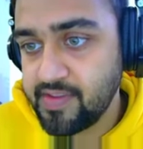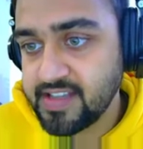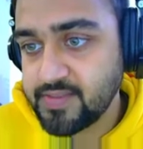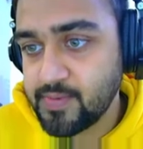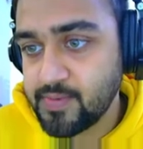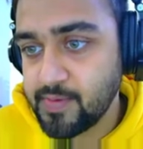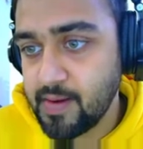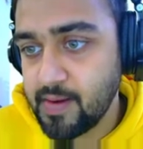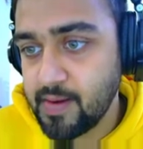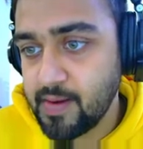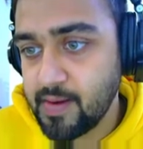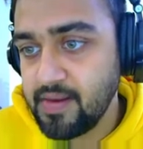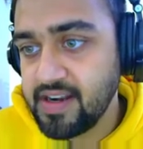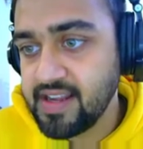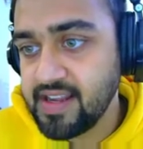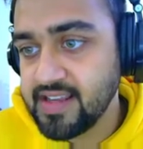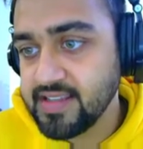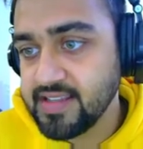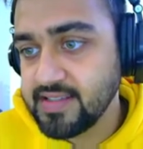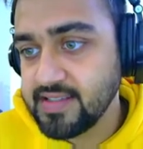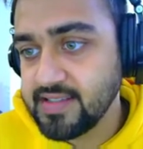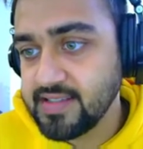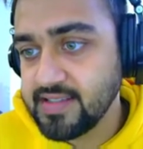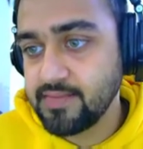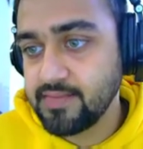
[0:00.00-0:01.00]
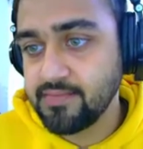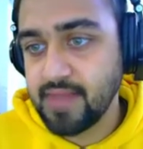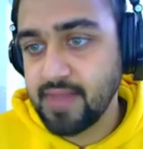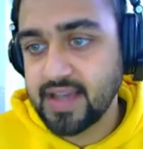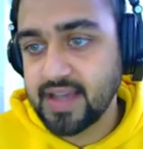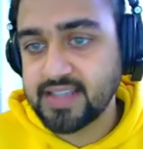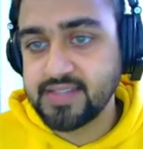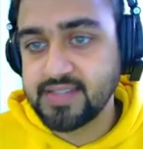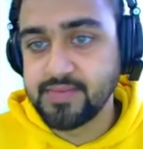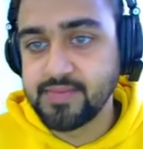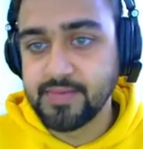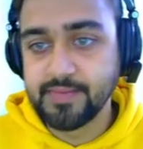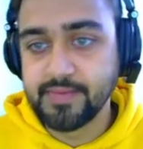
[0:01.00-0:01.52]
this probability is
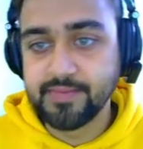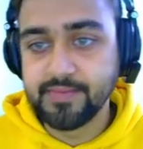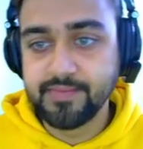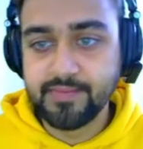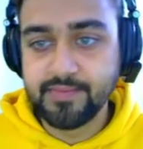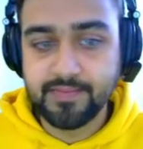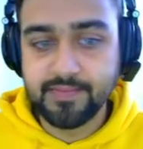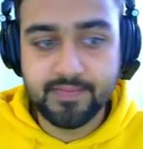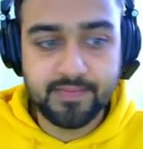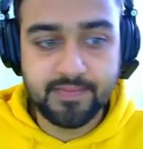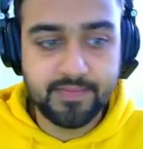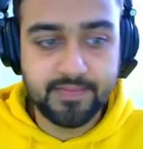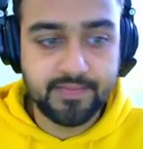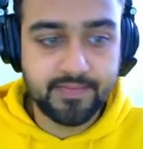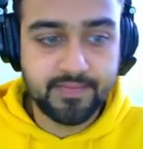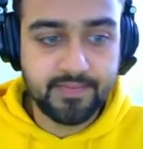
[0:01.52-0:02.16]
maximum.